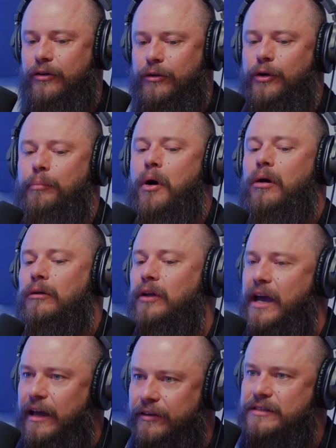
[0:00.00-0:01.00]
You're
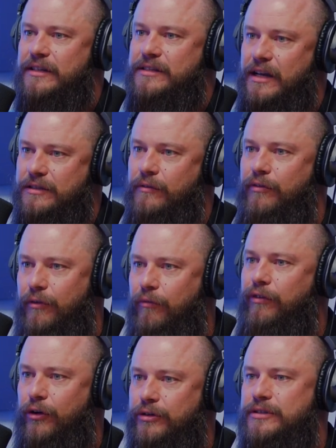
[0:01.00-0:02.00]
parlaying the success of the
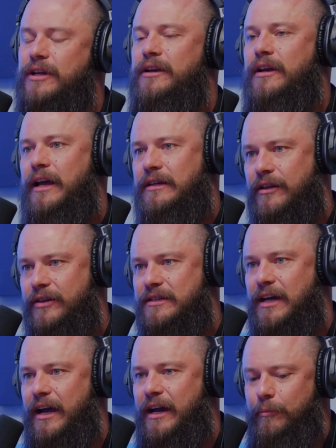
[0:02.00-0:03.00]
first and into the
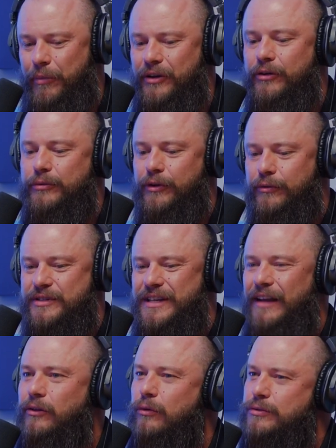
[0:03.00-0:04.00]
second, but you
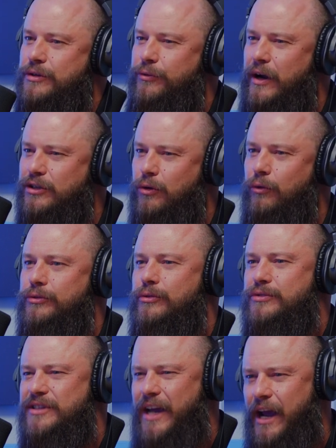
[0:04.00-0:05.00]
set those thresholds,
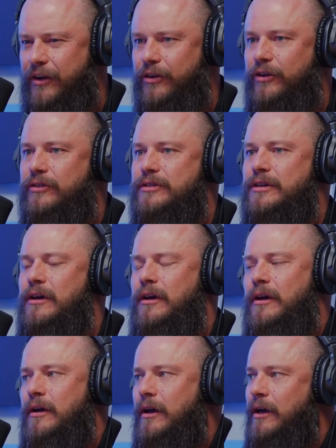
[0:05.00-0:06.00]
those standards.
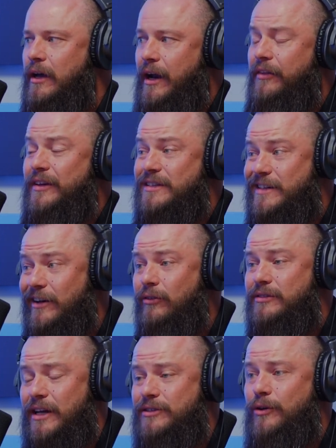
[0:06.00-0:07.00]
And I think skill
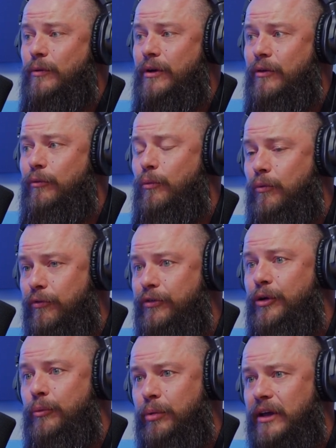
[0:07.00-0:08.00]
sets are one of the
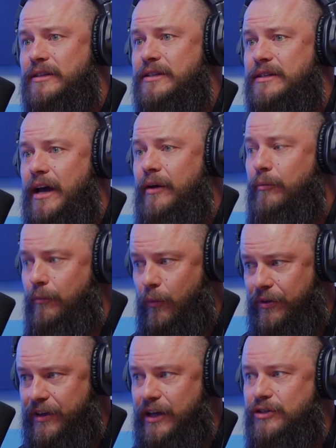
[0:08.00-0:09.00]
few places that
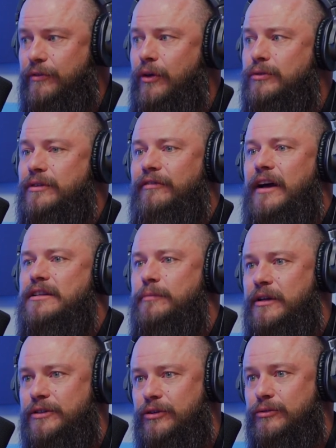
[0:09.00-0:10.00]
with each of those
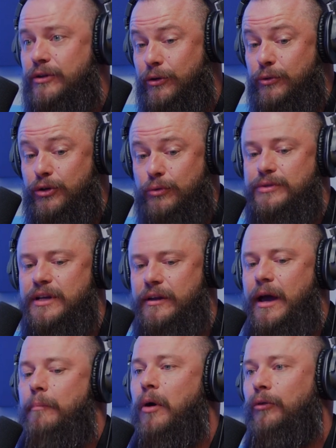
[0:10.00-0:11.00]
investments, you do see
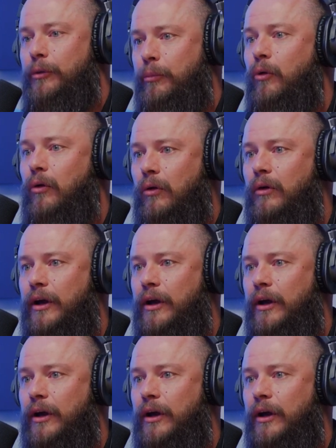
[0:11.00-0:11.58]
that multiple